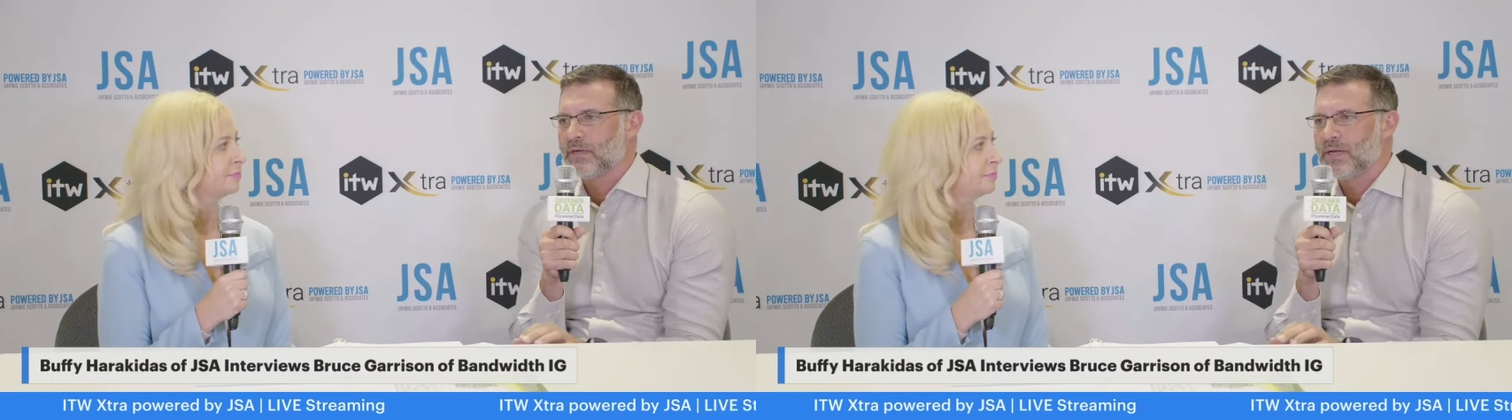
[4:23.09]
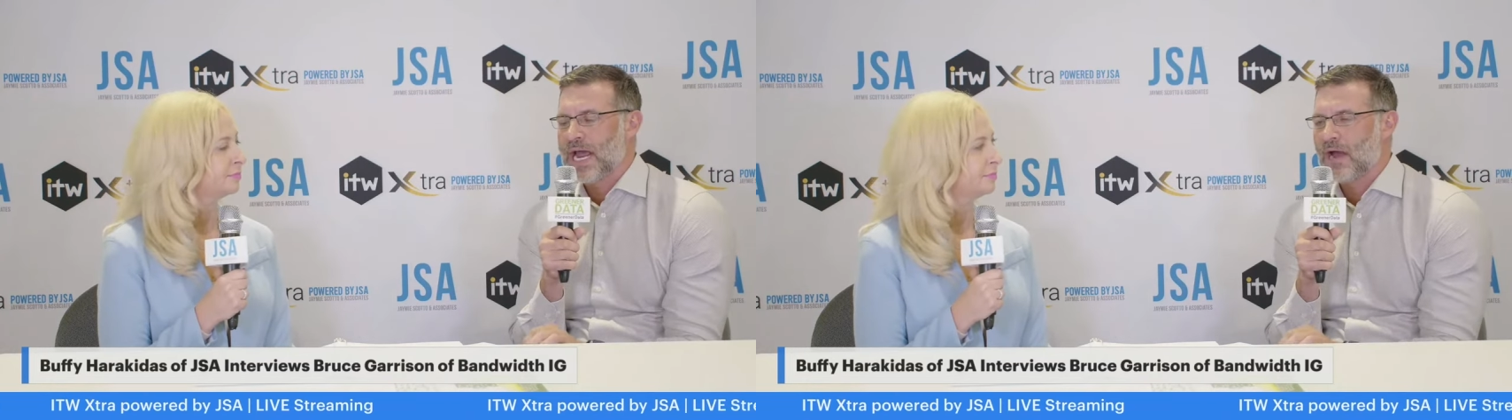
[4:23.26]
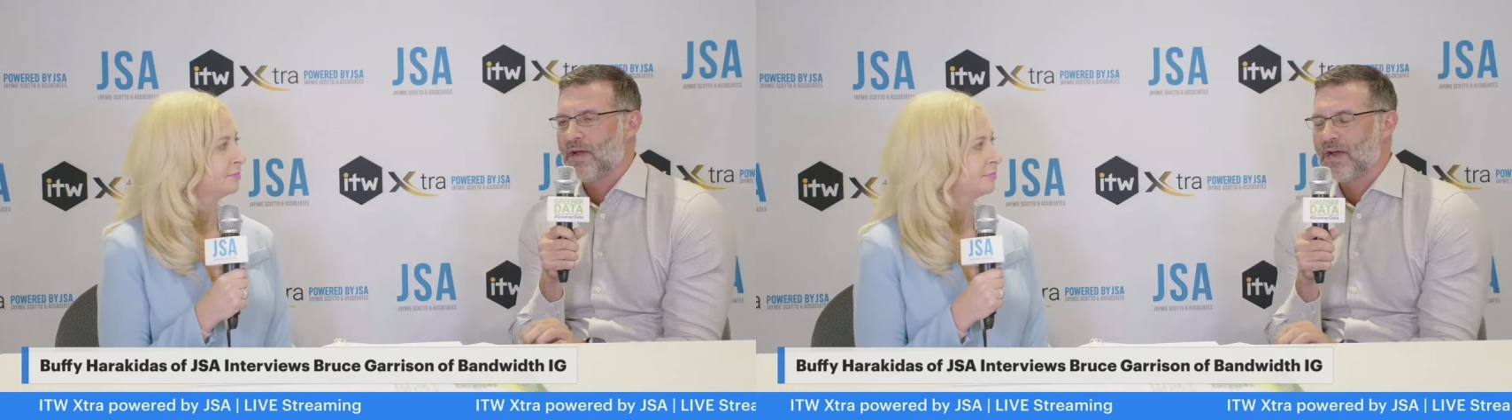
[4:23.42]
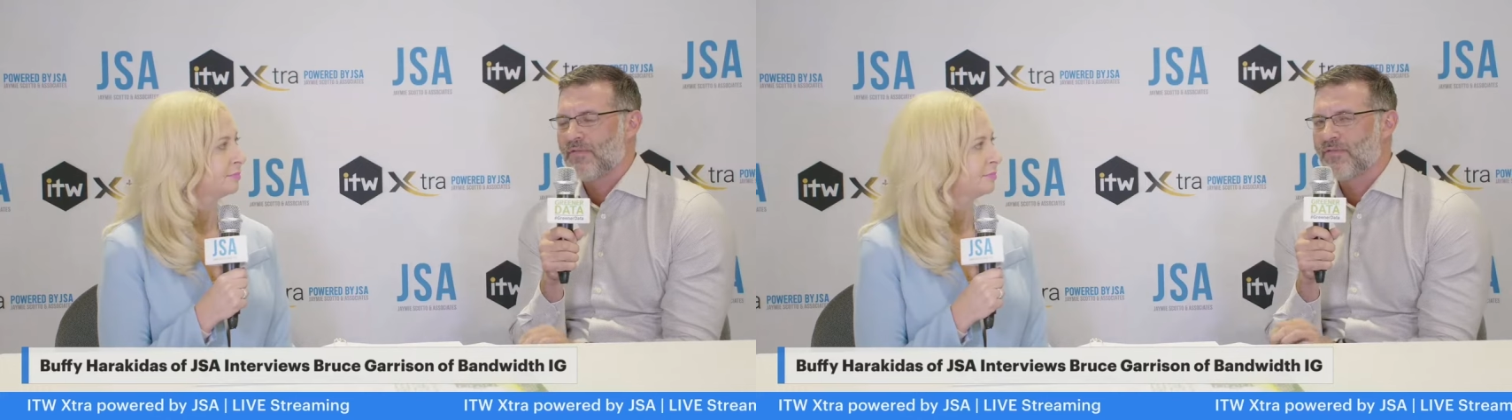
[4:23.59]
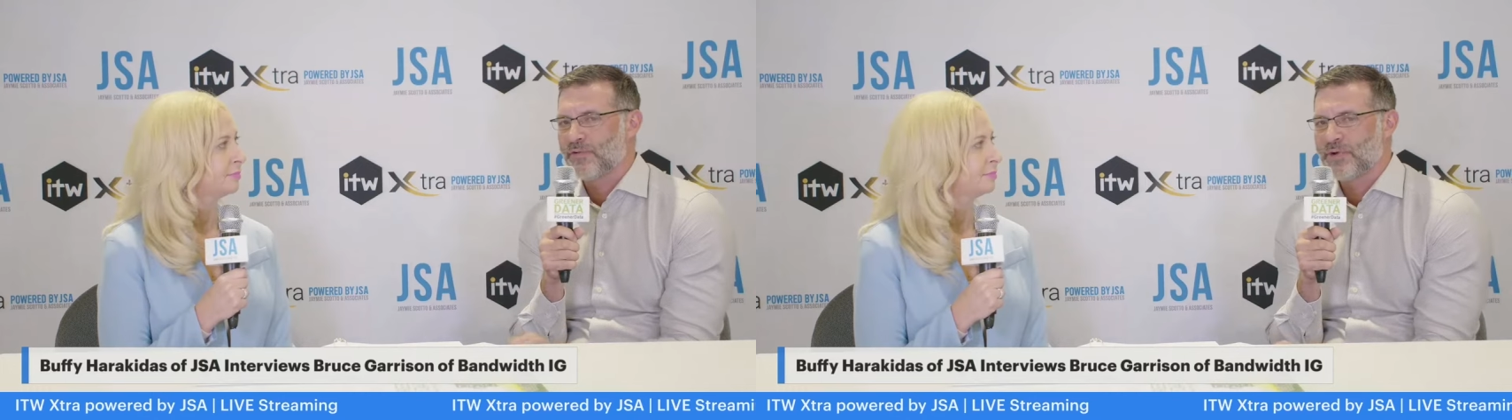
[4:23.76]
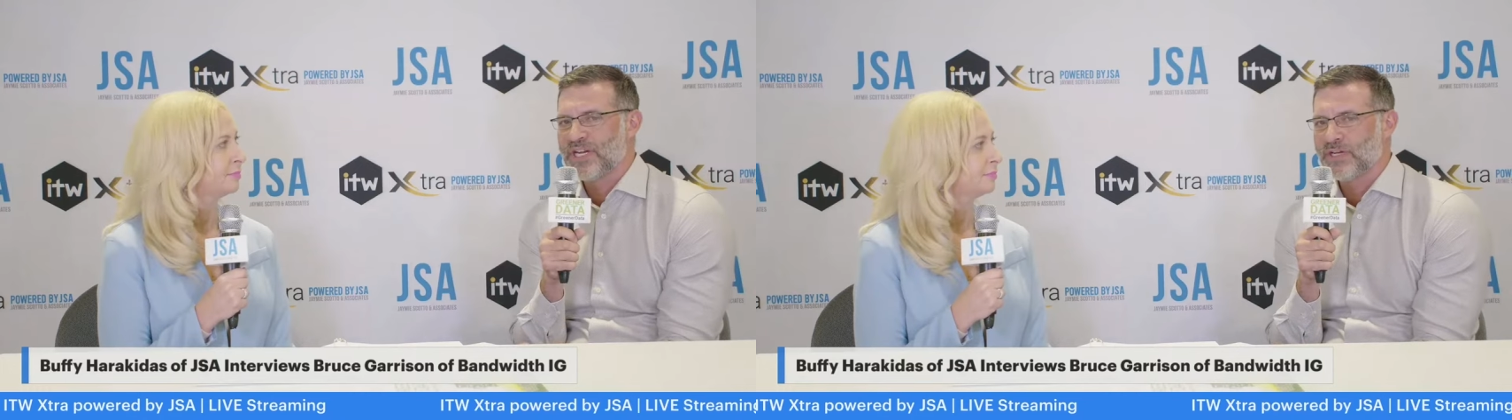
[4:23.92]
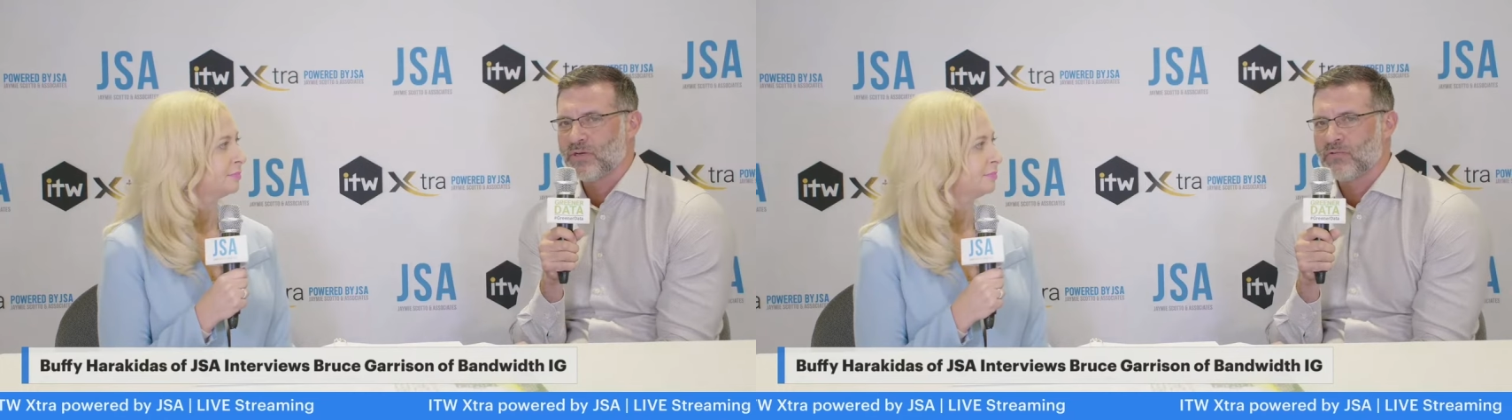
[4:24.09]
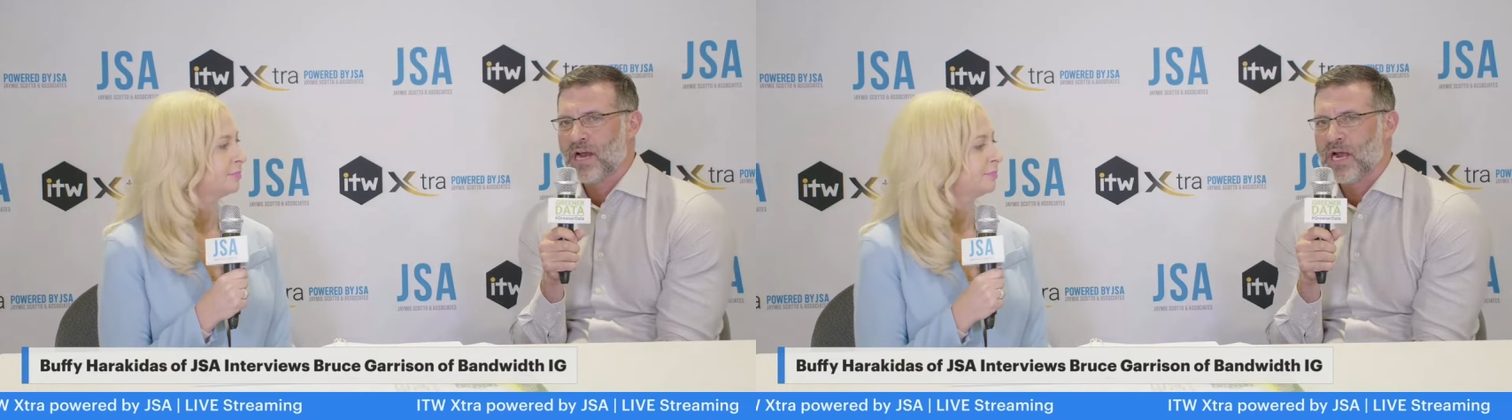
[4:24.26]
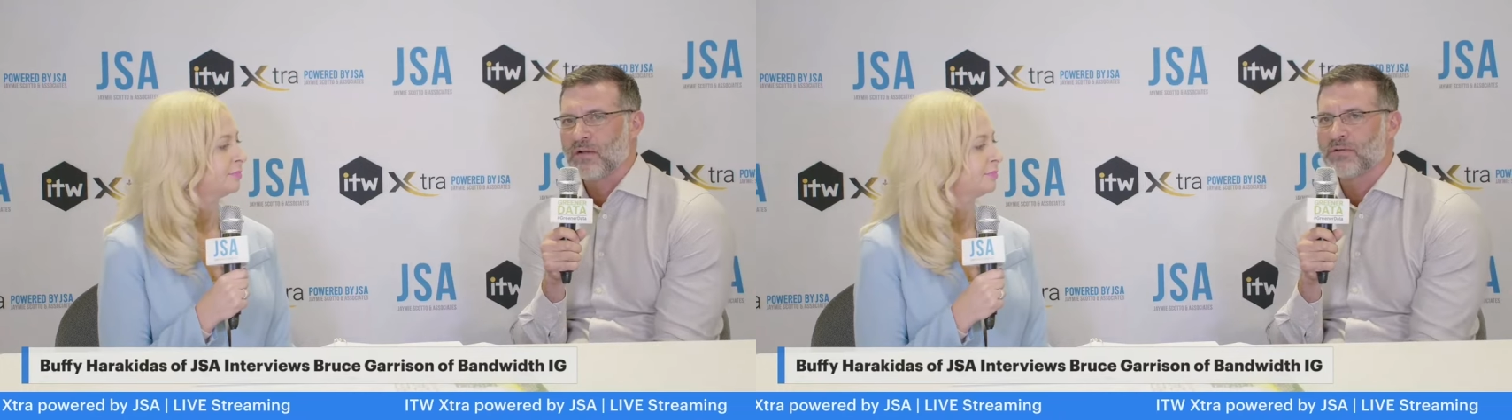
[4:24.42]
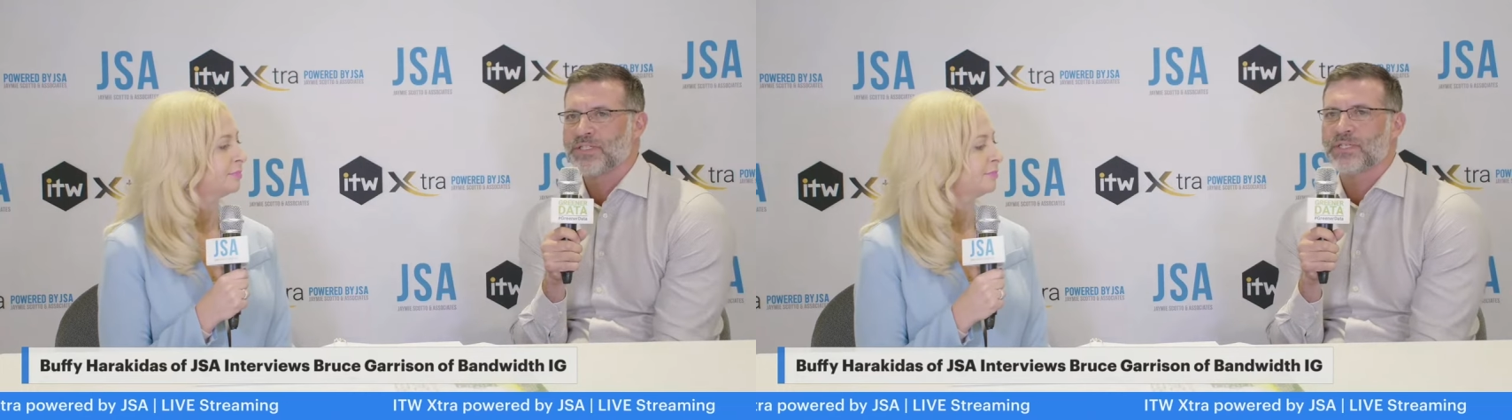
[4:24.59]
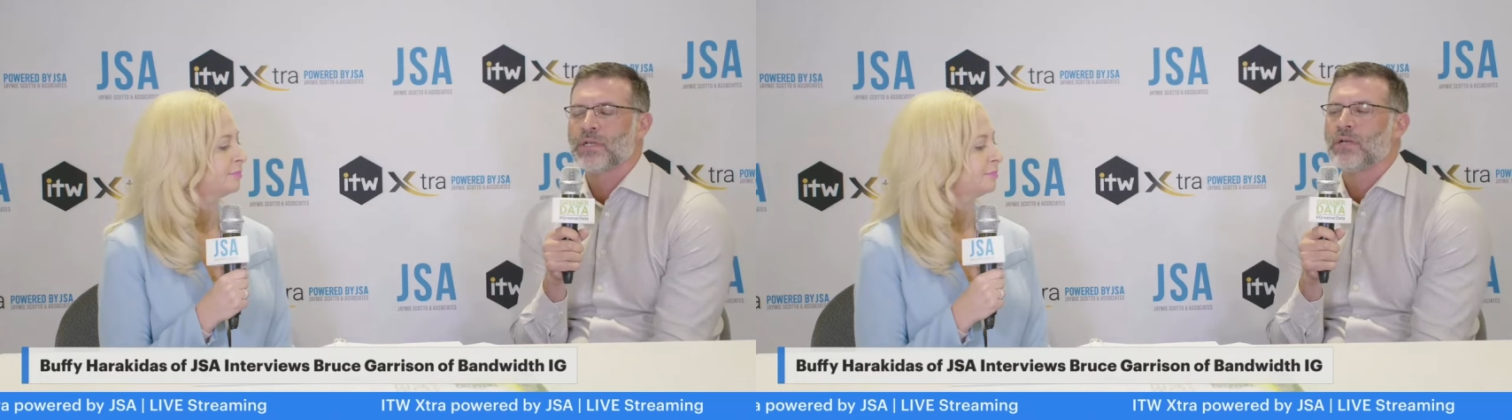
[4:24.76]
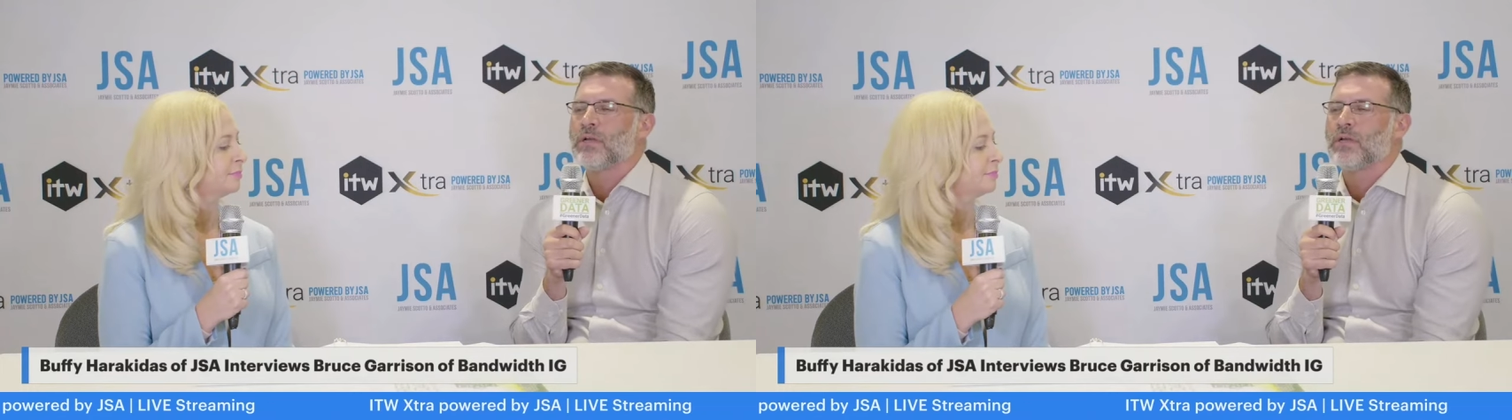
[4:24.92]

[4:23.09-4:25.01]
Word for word: now have three new routes,